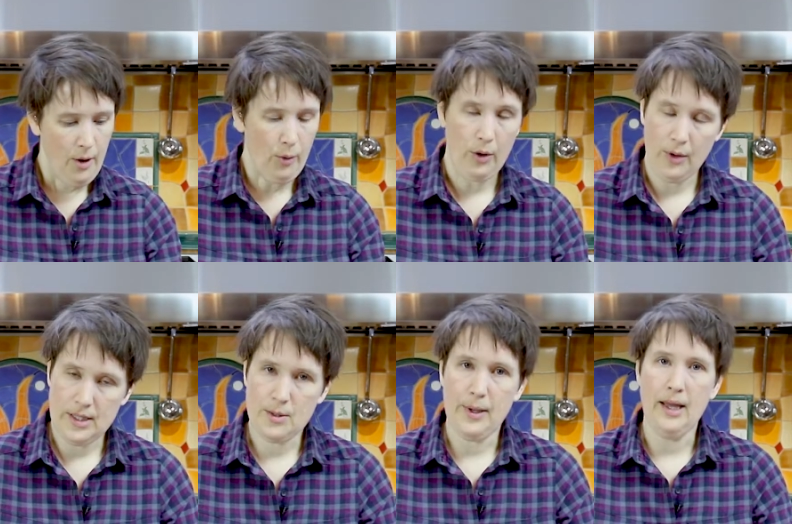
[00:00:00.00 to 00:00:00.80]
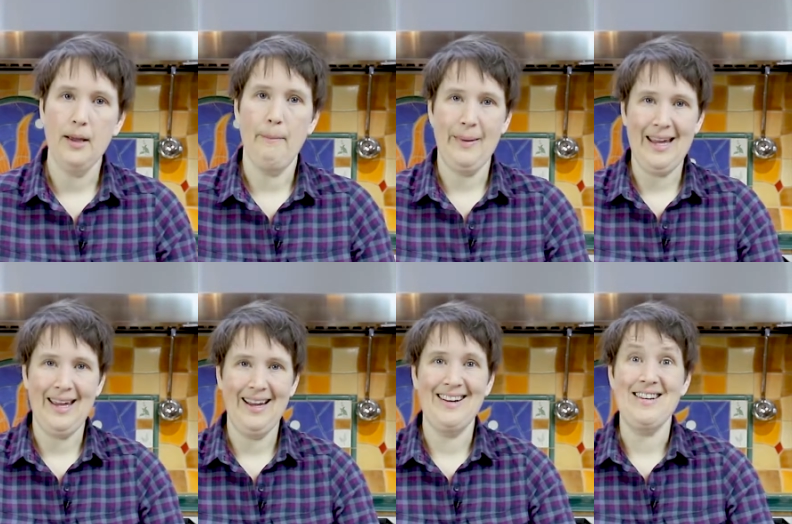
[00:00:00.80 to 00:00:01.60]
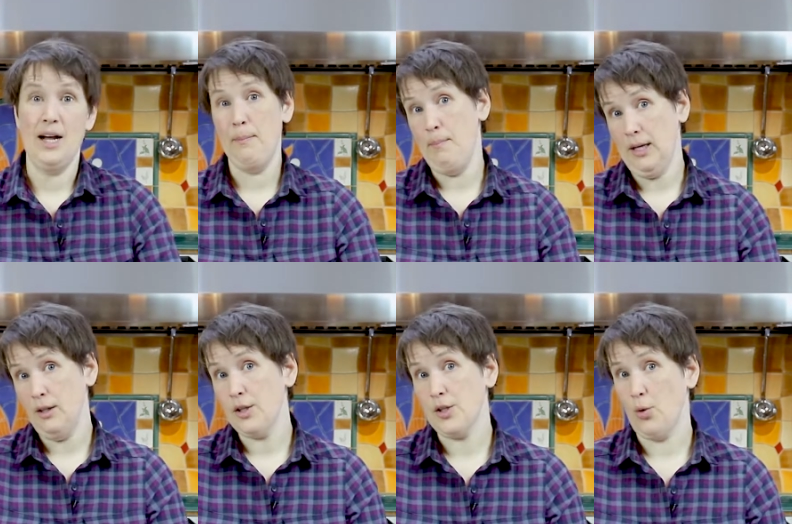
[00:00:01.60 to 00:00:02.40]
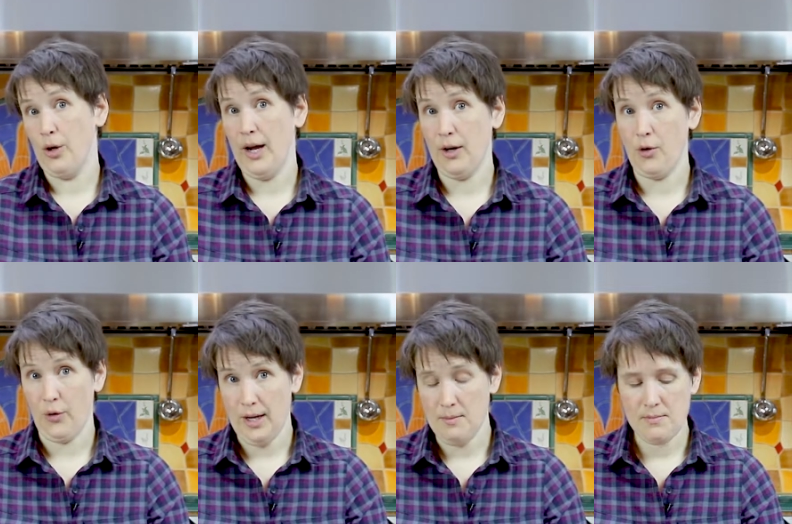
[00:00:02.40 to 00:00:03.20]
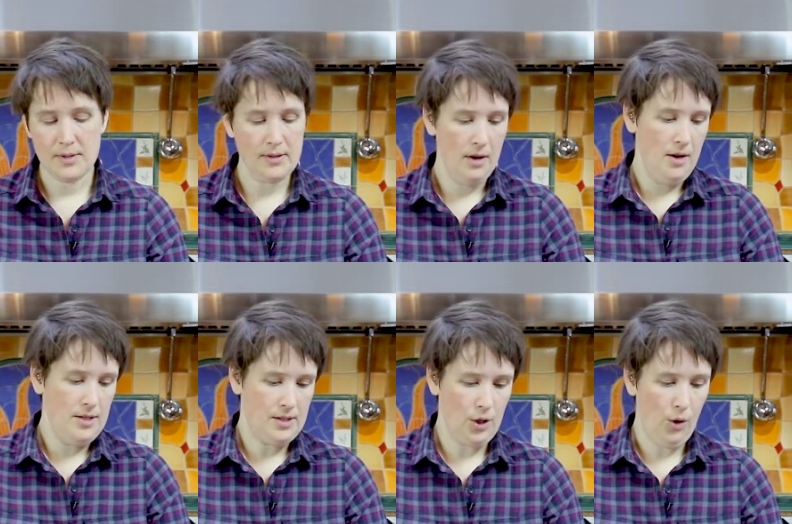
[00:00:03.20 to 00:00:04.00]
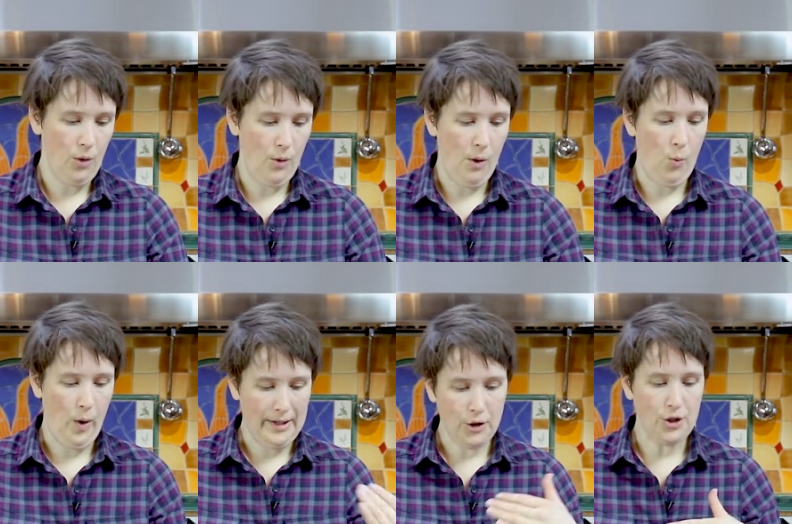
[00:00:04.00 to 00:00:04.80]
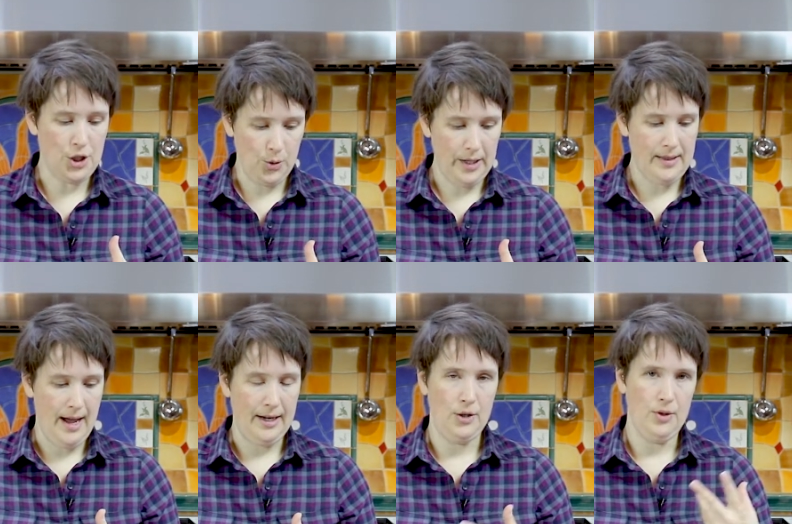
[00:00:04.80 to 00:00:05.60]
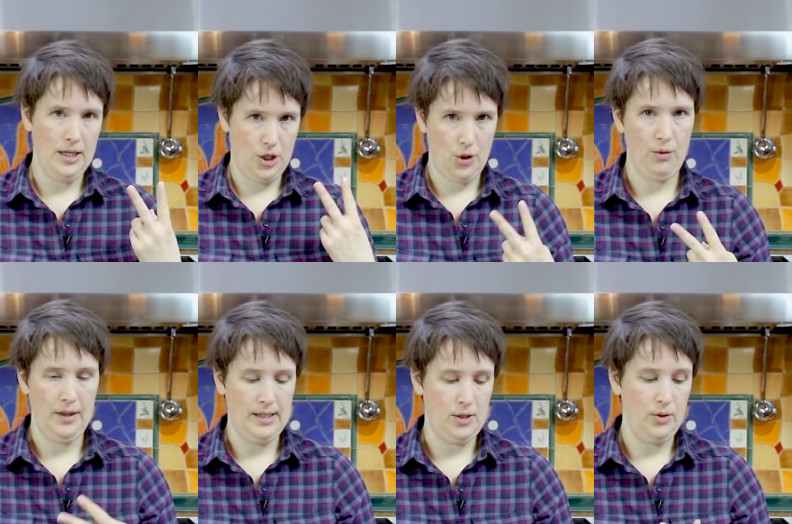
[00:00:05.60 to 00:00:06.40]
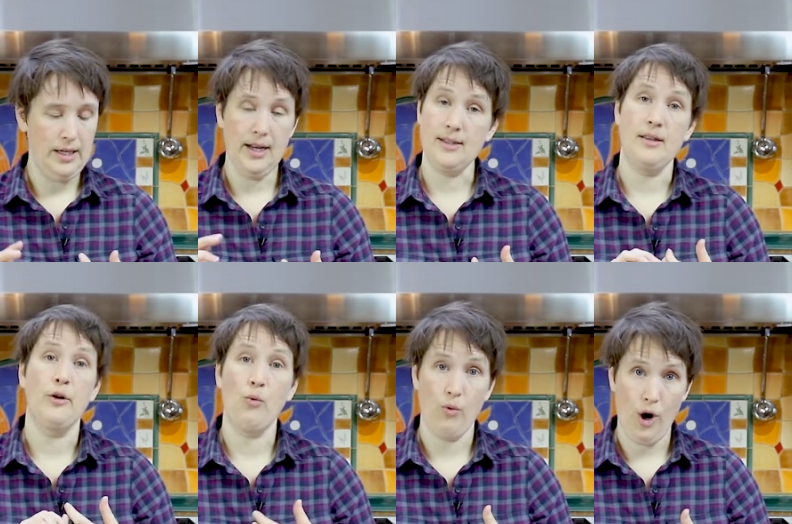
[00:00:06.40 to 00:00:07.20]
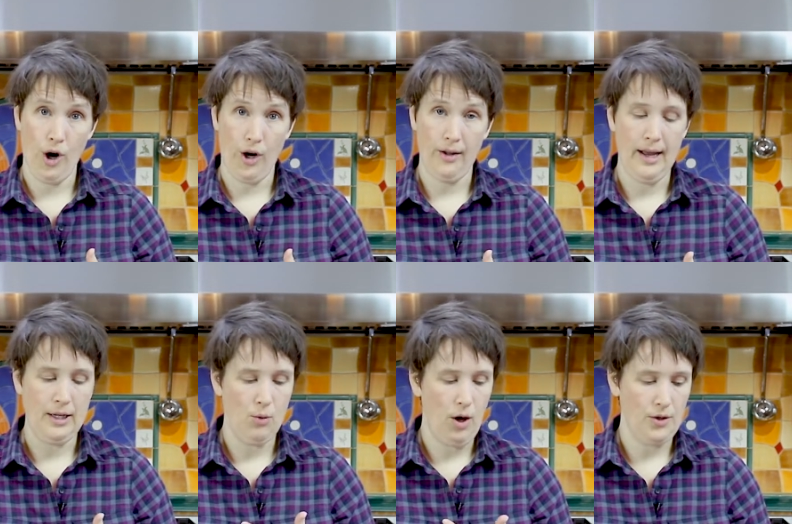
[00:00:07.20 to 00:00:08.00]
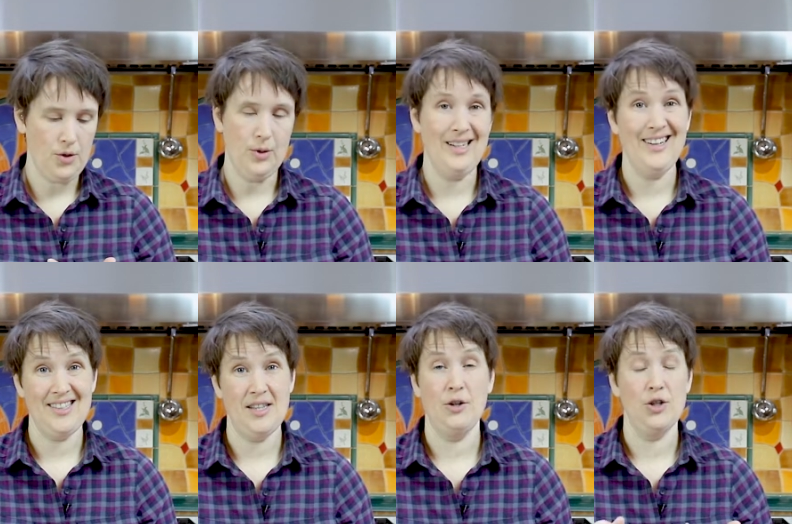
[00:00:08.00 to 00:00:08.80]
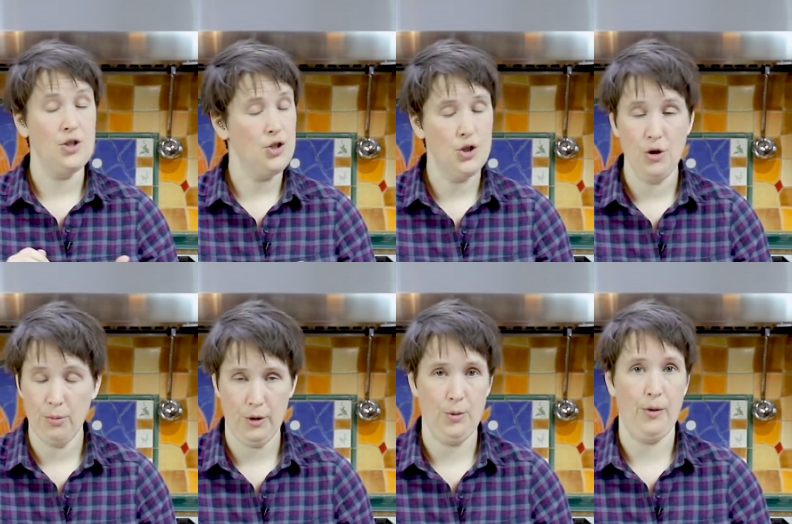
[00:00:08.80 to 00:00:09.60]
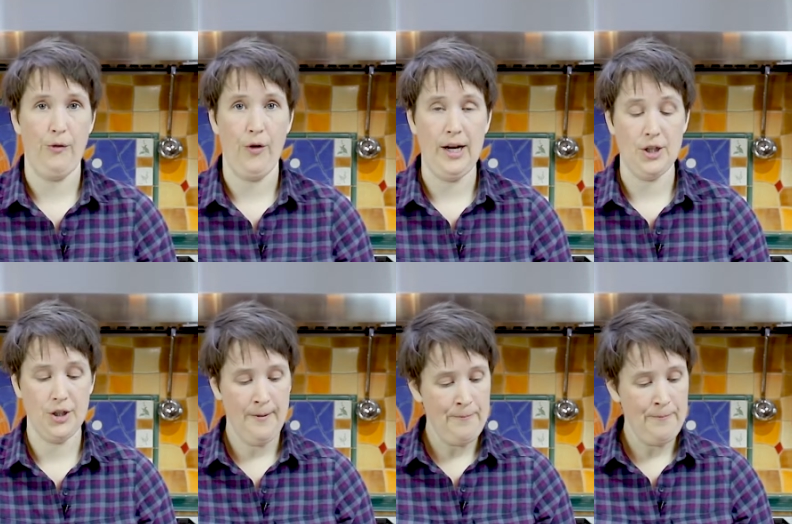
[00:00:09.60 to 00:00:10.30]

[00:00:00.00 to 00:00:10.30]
We're going to be making nut milks or nut creams. So when you're doing that, you need two things. You need nuts that are raw, and you also need nuts that are super duper fresh.